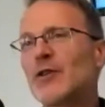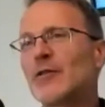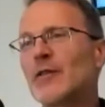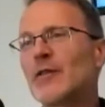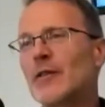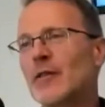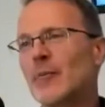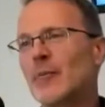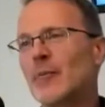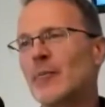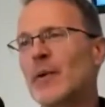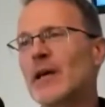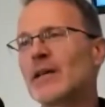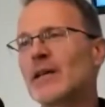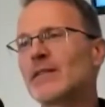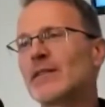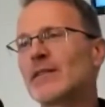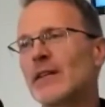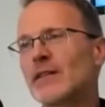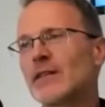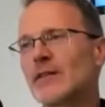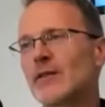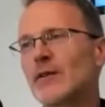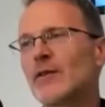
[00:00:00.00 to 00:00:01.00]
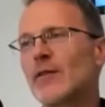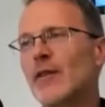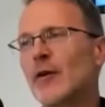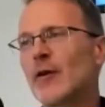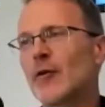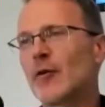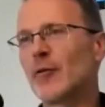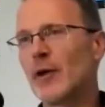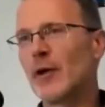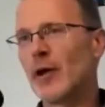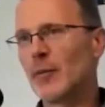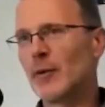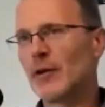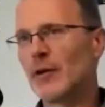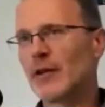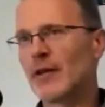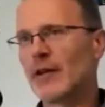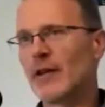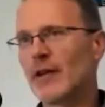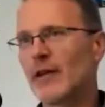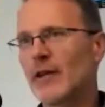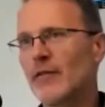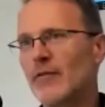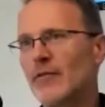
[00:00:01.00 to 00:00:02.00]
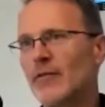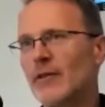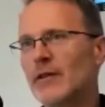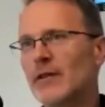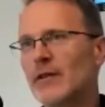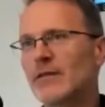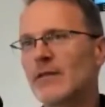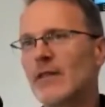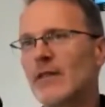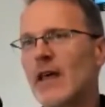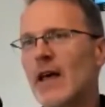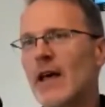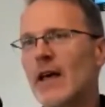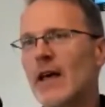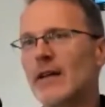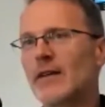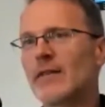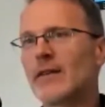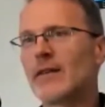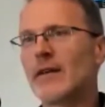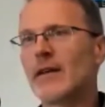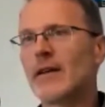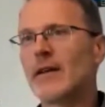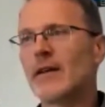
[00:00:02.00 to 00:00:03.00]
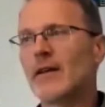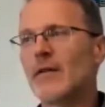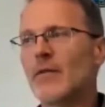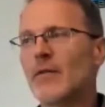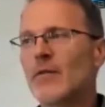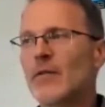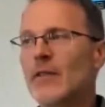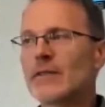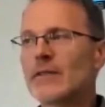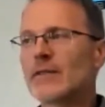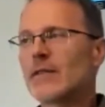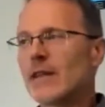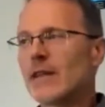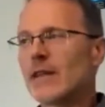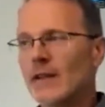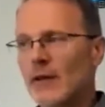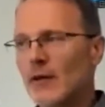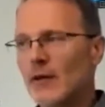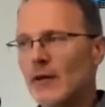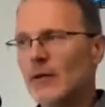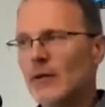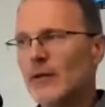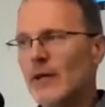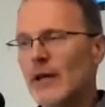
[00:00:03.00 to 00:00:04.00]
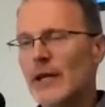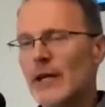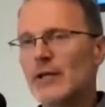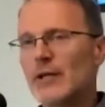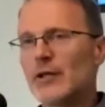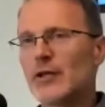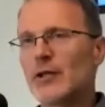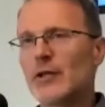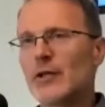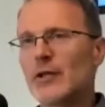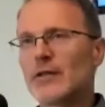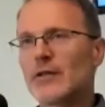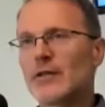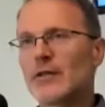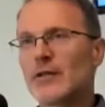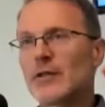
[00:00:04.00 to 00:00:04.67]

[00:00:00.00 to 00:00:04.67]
that the best answer they would be able to give is that this thing called nature has